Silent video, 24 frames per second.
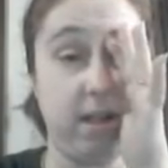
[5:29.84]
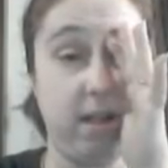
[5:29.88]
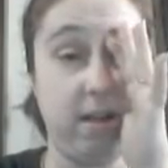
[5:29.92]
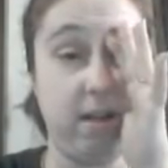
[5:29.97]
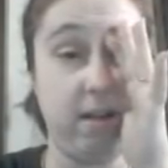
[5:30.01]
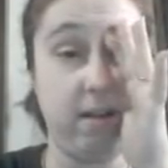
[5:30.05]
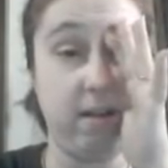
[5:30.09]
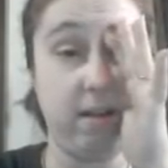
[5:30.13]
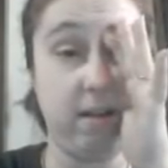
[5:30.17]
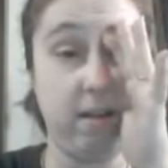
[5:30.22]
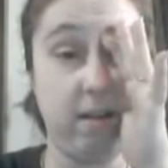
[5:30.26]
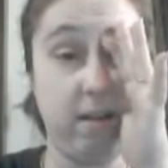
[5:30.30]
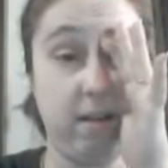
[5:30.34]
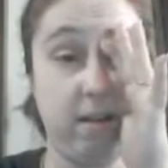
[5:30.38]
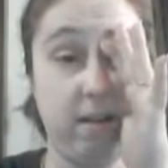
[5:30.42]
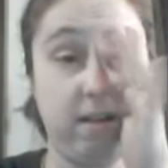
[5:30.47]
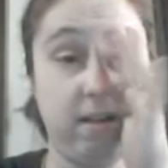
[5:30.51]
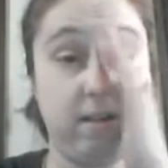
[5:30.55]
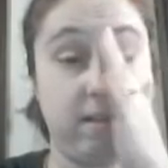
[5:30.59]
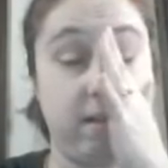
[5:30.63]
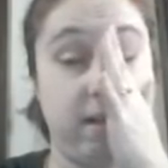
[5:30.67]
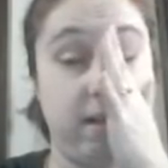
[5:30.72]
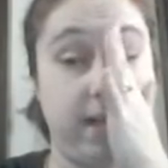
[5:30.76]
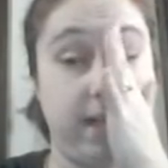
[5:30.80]
oh,
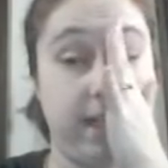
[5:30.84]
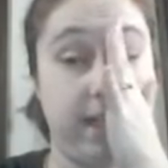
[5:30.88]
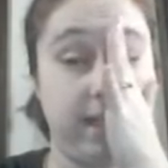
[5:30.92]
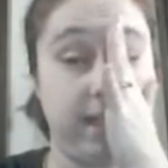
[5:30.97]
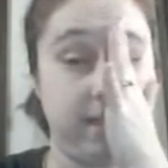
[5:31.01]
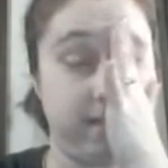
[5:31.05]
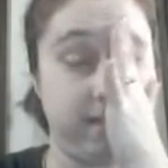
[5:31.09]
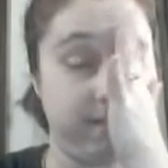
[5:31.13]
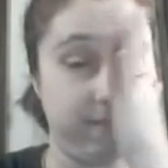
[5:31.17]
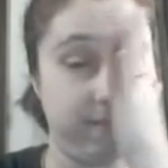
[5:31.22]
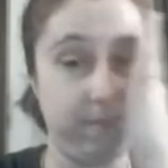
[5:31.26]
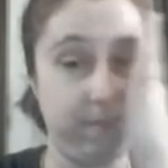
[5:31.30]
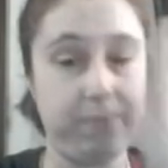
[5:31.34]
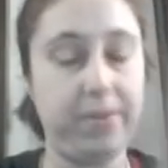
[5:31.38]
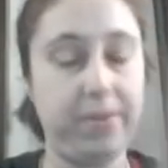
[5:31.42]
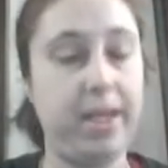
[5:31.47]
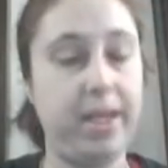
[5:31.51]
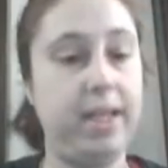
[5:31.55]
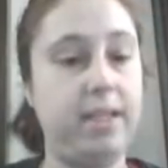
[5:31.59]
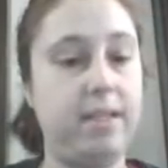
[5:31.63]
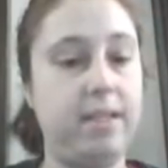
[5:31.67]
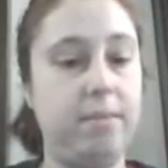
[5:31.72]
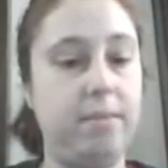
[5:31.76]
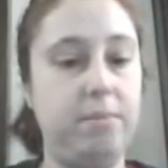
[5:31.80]
sorry,
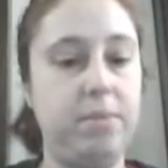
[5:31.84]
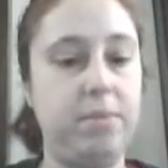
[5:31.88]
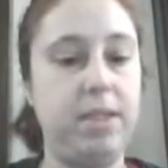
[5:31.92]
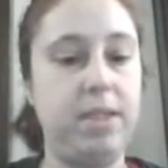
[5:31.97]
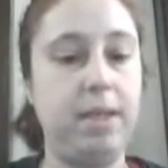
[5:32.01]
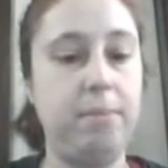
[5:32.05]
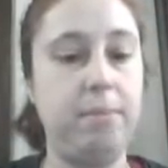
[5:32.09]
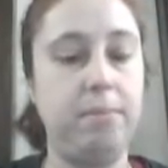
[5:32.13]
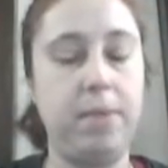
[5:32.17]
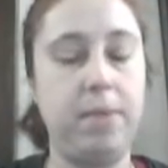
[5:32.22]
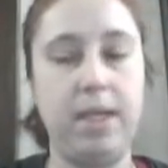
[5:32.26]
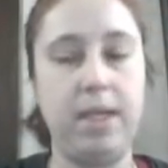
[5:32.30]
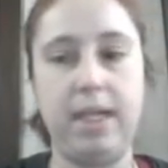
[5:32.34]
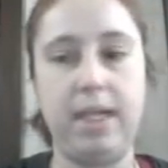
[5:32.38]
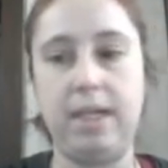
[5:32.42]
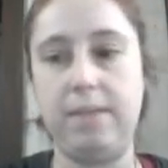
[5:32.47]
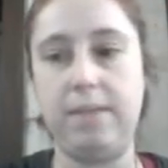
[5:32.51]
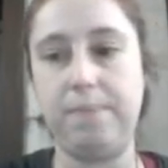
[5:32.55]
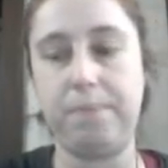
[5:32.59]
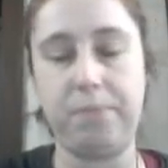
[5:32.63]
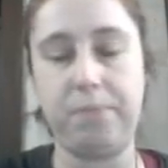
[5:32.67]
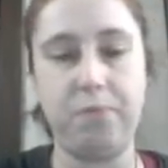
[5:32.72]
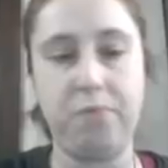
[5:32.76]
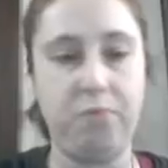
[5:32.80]
and some tip
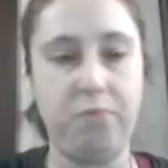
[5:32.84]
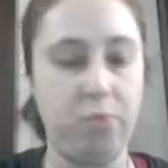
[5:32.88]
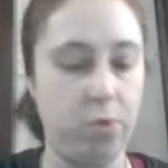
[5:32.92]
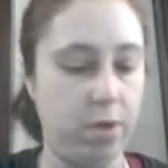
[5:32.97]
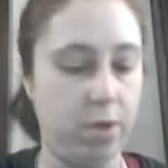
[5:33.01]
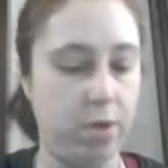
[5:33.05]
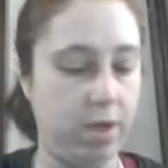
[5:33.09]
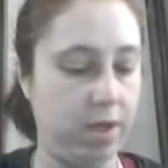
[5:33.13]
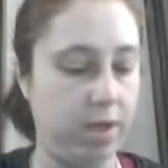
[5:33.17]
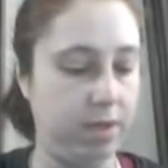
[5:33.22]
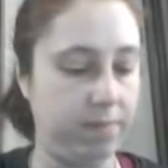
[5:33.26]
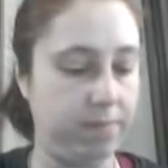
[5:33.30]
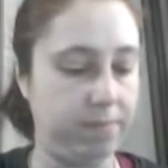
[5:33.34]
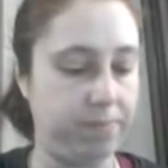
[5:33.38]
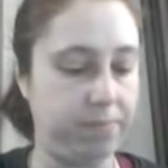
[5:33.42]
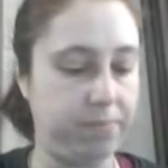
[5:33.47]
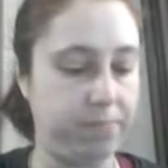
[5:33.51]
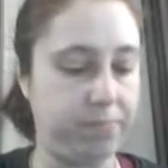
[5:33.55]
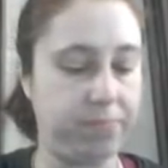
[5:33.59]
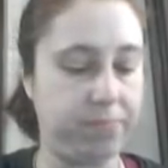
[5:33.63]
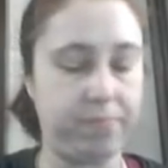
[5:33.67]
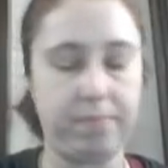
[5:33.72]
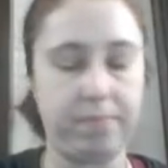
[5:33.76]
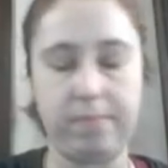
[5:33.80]
money for
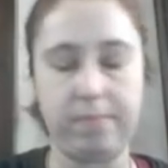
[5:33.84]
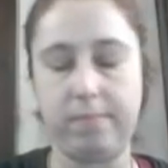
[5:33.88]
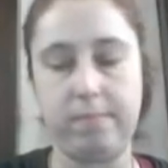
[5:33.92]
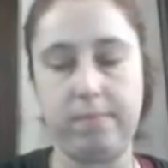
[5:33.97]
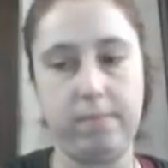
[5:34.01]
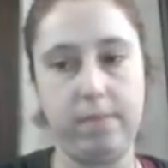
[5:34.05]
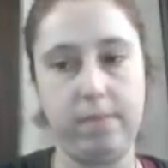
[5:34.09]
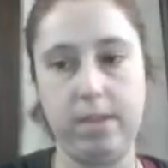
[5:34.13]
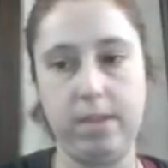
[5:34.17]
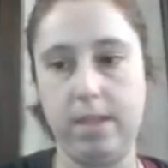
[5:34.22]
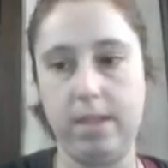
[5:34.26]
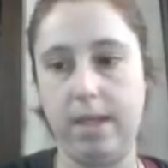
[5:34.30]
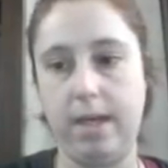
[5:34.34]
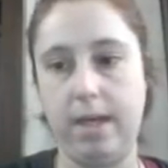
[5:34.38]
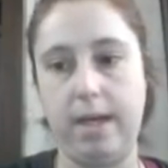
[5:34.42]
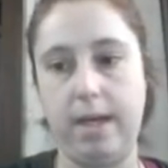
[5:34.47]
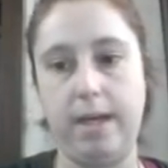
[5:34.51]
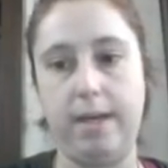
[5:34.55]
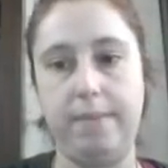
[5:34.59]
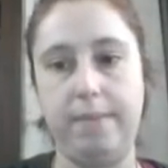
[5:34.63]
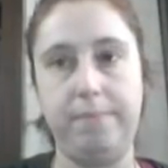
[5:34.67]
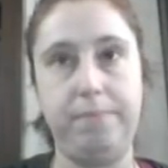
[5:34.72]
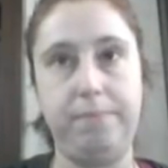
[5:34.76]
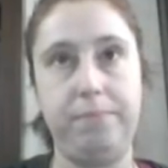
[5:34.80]

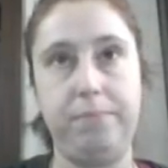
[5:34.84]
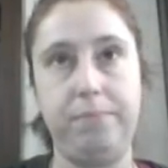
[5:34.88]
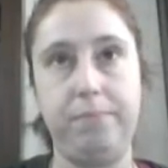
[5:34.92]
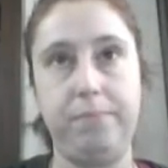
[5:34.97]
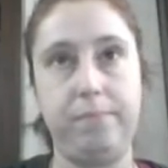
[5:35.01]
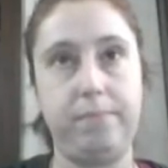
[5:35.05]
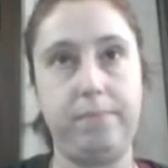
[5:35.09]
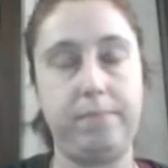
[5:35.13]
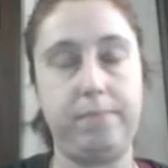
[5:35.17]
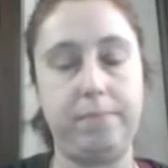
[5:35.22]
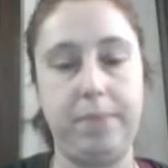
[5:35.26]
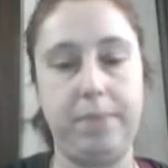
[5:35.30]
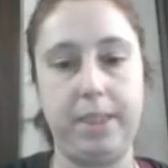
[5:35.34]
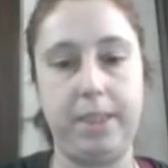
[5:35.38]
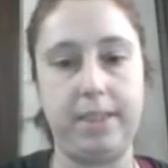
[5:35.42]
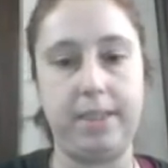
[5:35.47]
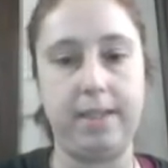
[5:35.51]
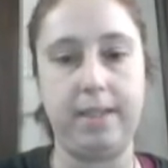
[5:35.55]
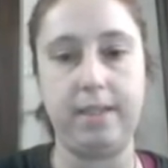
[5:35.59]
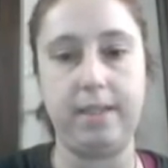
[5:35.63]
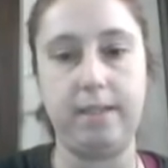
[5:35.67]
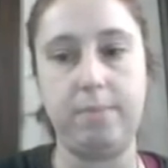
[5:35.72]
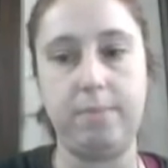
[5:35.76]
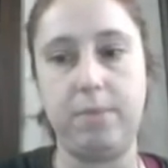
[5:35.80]
uh, Pizza
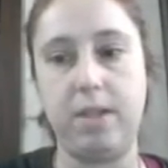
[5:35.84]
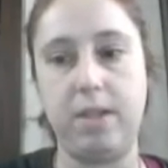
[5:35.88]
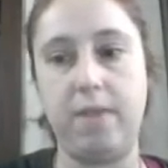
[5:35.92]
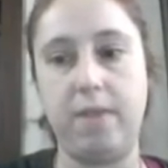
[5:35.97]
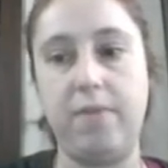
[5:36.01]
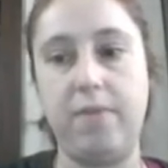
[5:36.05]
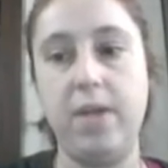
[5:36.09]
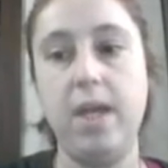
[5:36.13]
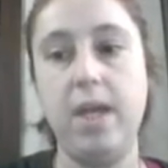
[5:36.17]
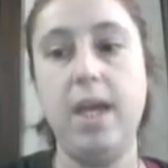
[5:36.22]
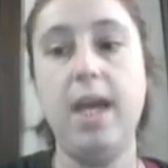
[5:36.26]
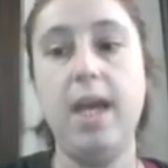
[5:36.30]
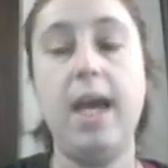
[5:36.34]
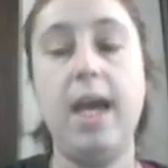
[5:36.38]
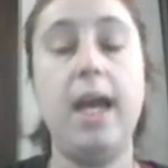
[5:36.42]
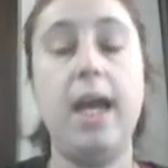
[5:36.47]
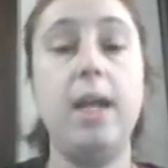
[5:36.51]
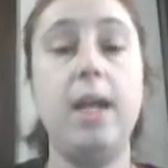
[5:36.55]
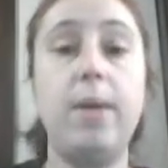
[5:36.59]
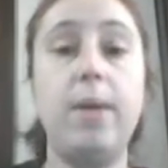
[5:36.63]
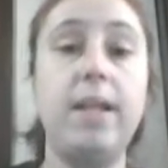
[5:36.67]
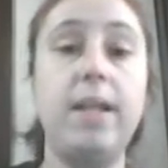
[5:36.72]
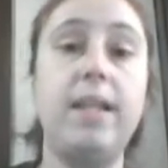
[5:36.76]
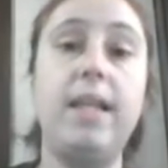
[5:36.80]
Hut and some stuff.
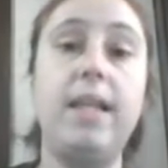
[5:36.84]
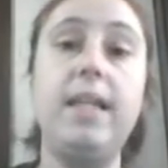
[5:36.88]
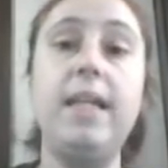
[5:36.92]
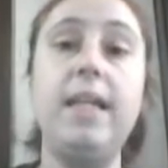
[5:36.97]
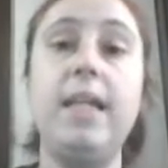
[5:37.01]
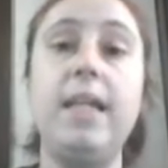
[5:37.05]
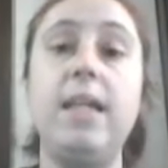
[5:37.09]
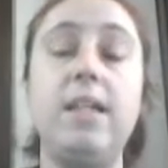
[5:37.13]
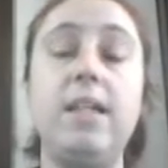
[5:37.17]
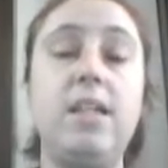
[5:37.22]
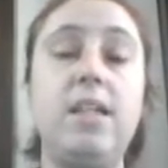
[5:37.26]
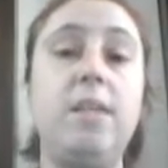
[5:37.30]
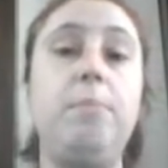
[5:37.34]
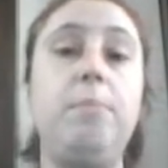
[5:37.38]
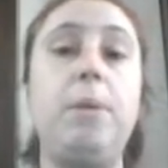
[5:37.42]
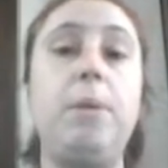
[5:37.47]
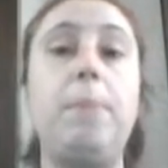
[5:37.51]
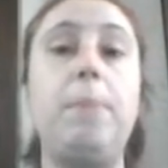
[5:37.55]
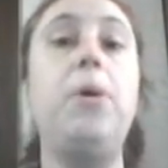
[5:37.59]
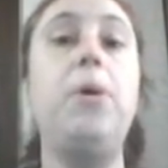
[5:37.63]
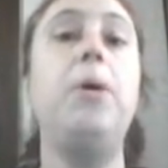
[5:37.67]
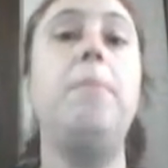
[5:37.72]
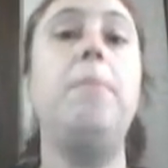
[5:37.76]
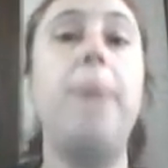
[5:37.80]
Anyway, that needed to be
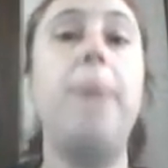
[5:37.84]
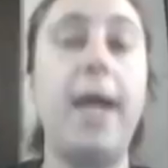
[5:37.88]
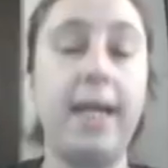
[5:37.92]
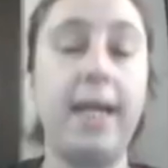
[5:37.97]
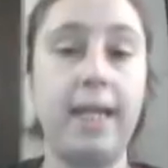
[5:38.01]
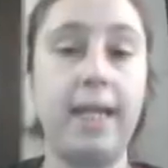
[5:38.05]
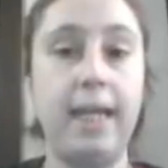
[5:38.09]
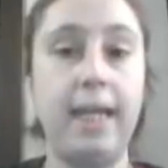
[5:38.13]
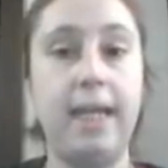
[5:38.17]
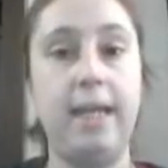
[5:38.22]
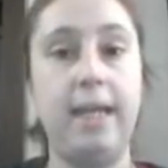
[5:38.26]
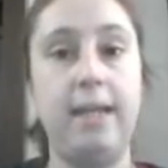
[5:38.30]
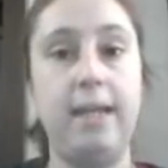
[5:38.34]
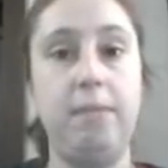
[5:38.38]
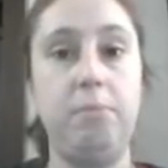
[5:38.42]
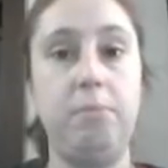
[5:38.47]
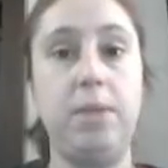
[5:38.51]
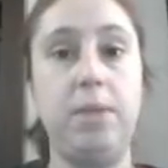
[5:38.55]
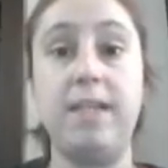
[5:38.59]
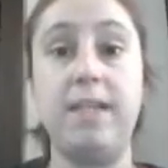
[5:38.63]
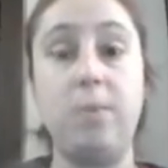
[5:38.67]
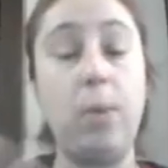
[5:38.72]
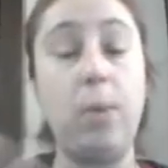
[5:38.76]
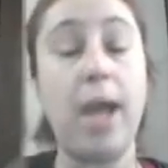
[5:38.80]
put back in
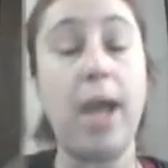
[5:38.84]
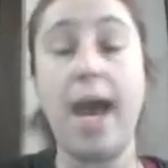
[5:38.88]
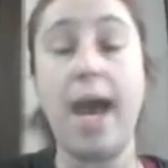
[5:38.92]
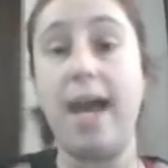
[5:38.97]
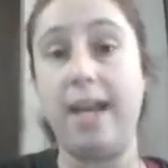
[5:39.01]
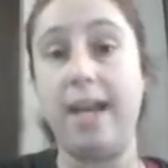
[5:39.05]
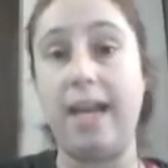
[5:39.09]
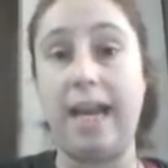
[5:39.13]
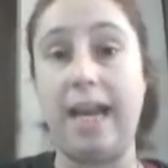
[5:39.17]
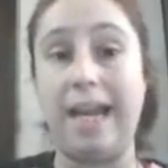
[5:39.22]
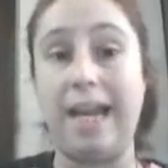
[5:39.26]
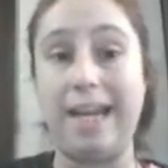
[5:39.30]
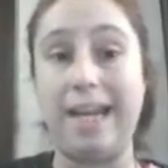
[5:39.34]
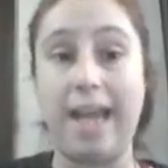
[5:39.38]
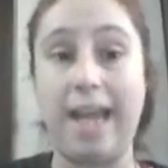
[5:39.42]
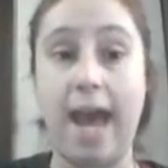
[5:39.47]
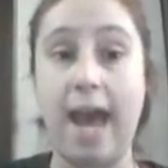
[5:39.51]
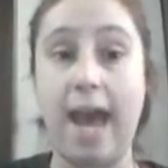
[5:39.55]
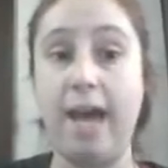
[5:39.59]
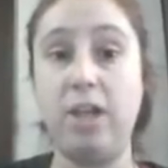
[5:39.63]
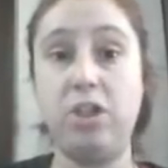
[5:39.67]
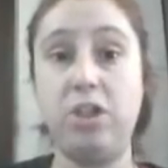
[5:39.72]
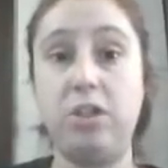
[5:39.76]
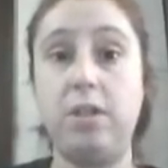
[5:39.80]
because we had it in
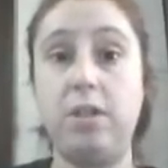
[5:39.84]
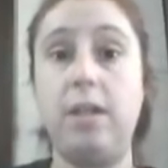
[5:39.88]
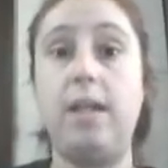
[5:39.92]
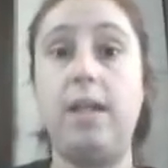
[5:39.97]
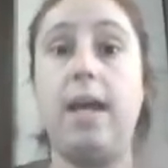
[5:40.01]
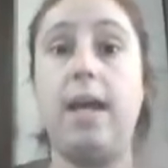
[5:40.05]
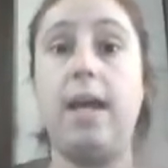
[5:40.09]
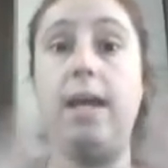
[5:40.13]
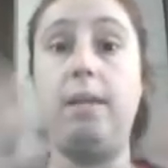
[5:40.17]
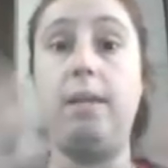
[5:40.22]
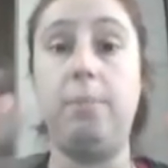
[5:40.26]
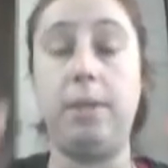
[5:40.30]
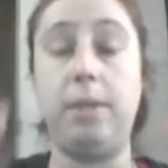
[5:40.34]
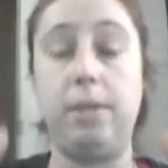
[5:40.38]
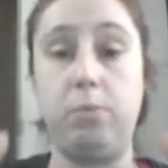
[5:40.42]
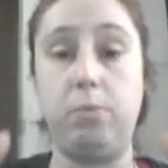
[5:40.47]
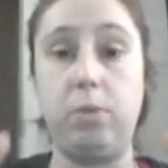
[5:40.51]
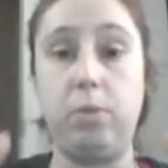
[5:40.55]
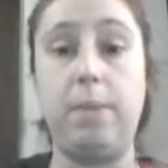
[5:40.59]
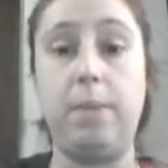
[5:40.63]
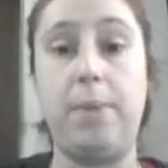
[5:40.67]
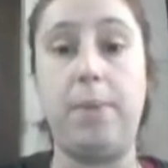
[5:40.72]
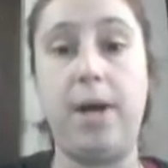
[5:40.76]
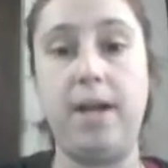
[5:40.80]
cash. It had to be
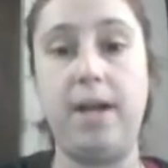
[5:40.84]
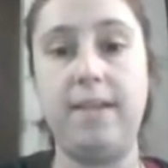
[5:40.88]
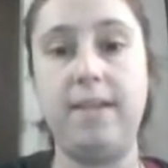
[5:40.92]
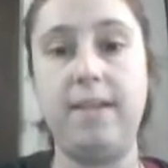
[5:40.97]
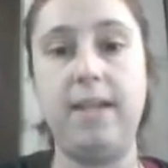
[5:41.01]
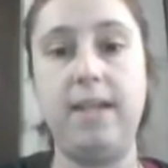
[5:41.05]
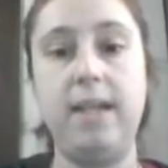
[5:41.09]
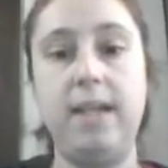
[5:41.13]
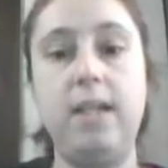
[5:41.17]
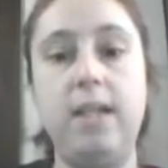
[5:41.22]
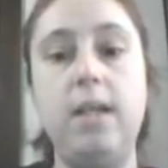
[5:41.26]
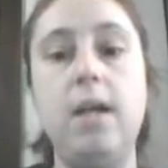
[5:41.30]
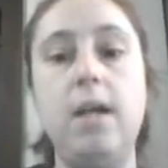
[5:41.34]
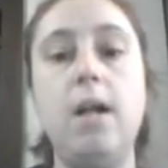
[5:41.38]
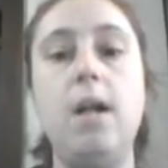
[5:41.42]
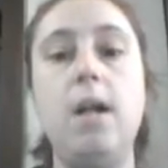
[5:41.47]
redeposited.